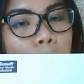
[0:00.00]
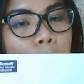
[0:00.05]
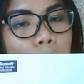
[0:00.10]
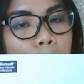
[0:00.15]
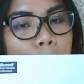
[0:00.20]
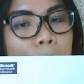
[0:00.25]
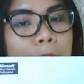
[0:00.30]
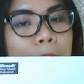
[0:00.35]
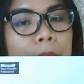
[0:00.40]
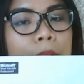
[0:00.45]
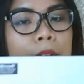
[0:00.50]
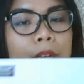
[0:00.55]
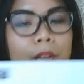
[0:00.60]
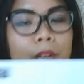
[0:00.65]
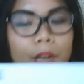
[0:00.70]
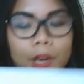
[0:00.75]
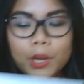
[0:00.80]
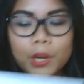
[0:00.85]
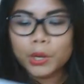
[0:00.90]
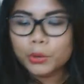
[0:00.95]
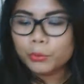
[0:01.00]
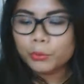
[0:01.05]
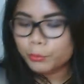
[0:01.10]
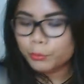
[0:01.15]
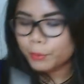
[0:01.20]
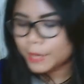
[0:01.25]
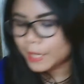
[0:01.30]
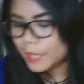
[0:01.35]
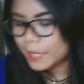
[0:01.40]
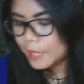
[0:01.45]
open
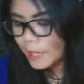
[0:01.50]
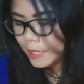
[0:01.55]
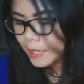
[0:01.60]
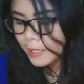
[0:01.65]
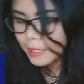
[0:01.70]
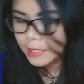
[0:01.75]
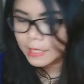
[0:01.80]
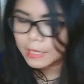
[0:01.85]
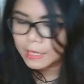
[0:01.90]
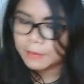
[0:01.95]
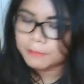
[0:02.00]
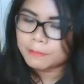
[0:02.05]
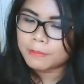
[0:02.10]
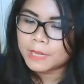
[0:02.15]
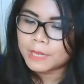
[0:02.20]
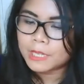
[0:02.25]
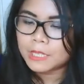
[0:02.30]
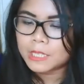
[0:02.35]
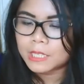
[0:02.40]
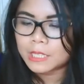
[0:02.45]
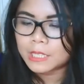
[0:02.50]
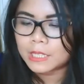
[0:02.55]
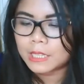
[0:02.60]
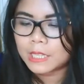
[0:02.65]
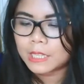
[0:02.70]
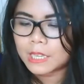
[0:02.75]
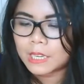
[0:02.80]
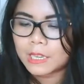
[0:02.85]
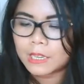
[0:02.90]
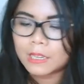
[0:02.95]
and read it
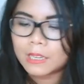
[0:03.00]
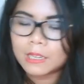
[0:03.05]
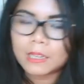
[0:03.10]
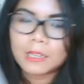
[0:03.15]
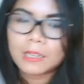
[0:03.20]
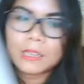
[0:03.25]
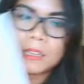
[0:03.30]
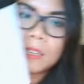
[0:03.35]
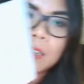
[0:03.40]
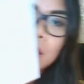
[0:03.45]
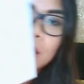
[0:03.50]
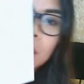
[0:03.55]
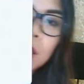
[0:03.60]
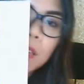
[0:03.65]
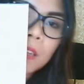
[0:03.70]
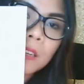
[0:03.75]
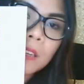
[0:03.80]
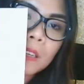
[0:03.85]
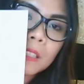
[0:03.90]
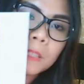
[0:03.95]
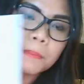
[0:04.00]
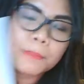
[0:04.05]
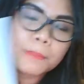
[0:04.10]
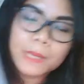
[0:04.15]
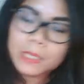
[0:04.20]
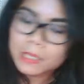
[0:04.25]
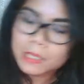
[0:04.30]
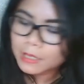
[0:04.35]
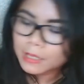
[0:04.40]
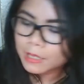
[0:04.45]
immediately. A
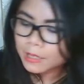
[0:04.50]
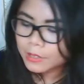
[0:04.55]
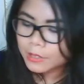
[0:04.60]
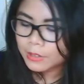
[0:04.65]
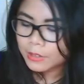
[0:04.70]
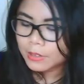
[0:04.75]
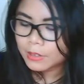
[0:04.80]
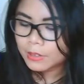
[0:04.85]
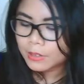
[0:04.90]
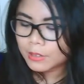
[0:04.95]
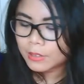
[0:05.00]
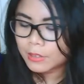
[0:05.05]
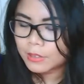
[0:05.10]
special letter.